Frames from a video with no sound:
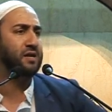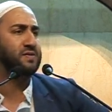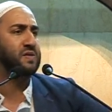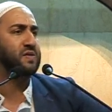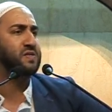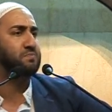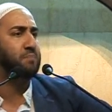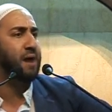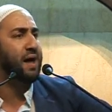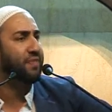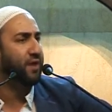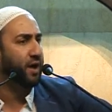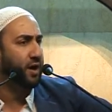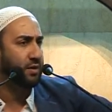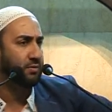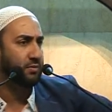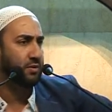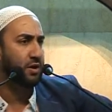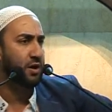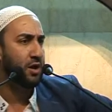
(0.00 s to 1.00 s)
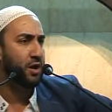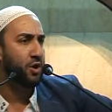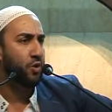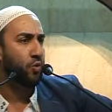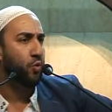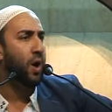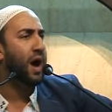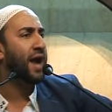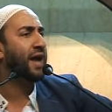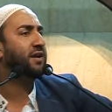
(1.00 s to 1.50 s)
is his mother,
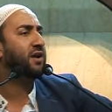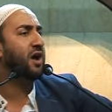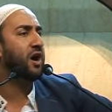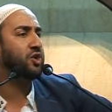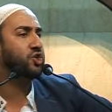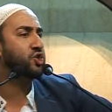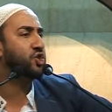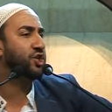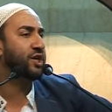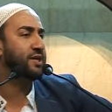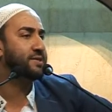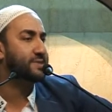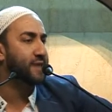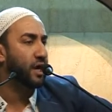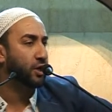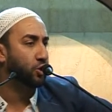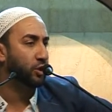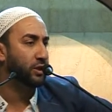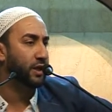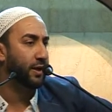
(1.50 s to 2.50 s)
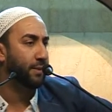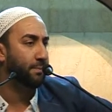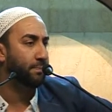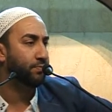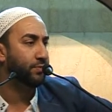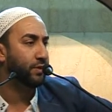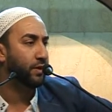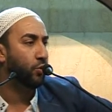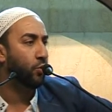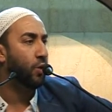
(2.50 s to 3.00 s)
why can't she suckle him?